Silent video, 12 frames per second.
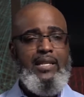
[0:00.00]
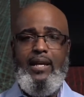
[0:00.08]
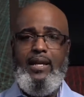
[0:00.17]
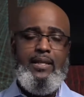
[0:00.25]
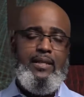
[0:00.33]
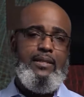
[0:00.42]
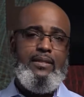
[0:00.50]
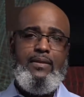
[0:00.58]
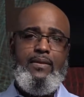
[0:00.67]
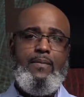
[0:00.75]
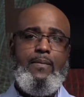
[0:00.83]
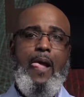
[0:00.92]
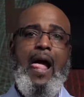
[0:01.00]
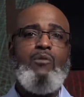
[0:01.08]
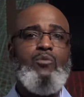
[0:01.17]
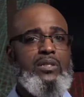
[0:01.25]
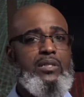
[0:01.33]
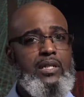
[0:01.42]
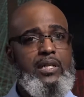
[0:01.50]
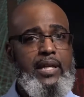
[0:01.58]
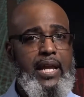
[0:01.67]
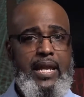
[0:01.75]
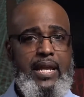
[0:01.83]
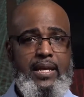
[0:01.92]
Look, I was a good
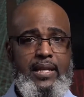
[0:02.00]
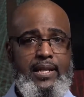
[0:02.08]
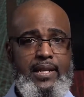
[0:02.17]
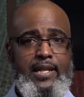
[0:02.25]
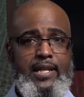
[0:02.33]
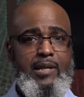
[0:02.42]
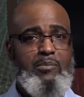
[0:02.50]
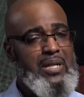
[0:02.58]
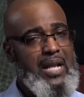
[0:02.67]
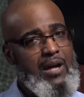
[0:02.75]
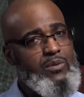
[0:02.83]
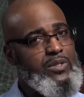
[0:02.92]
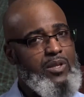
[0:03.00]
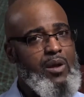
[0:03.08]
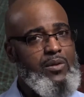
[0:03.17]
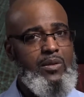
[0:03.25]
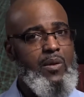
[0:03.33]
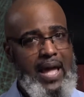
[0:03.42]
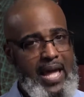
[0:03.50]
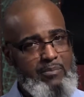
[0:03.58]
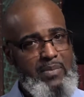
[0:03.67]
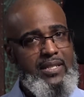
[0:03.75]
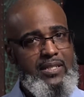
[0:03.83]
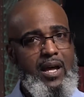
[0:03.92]
kid, but I had
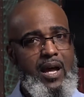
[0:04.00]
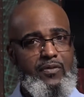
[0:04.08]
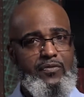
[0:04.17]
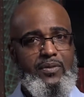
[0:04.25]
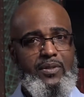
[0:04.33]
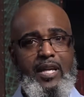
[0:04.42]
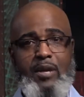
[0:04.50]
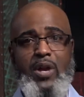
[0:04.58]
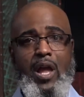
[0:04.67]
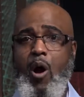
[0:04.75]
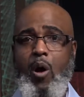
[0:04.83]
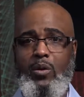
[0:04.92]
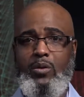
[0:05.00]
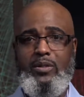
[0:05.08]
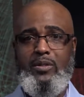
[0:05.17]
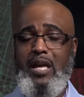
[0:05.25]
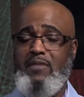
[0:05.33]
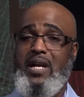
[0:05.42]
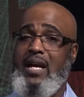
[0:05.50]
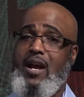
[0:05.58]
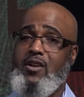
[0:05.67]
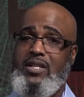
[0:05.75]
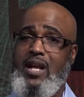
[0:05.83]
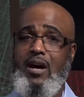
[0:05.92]
my stuff, and we all have done
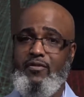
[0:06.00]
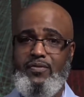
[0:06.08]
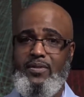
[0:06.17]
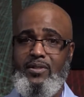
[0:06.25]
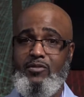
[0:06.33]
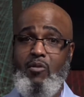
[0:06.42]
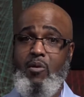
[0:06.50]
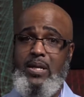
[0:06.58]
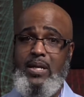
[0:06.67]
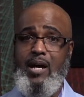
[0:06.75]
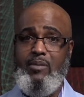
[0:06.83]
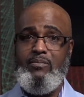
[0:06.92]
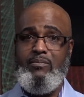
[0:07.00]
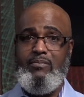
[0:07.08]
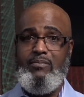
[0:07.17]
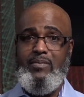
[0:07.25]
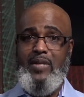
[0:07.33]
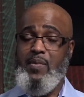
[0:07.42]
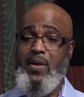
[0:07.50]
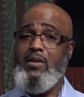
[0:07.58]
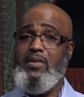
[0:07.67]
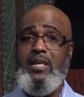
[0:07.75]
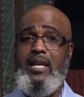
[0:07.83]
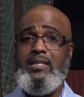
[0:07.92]
our stuff growing up. And there are
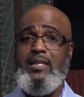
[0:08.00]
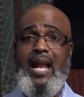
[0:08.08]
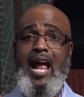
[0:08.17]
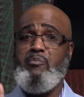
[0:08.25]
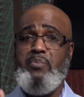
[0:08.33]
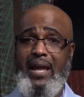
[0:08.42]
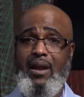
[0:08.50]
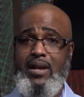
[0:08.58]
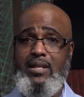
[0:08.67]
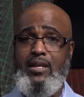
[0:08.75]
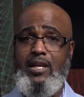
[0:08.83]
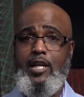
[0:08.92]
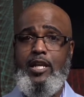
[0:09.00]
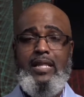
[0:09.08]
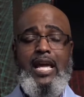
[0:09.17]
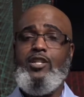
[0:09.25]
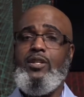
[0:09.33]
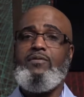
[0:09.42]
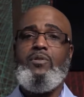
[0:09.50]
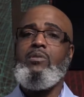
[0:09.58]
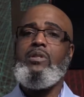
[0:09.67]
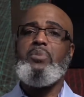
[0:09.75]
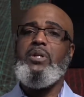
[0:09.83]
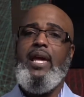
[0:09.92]
things that our parents, they should have thrown
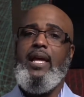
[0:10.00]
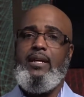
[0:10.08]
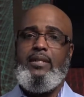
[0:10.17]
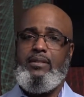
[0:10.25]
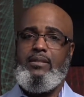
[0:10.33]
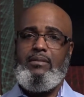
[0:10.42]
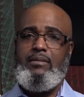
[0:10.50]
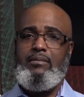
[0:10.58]
the book at us,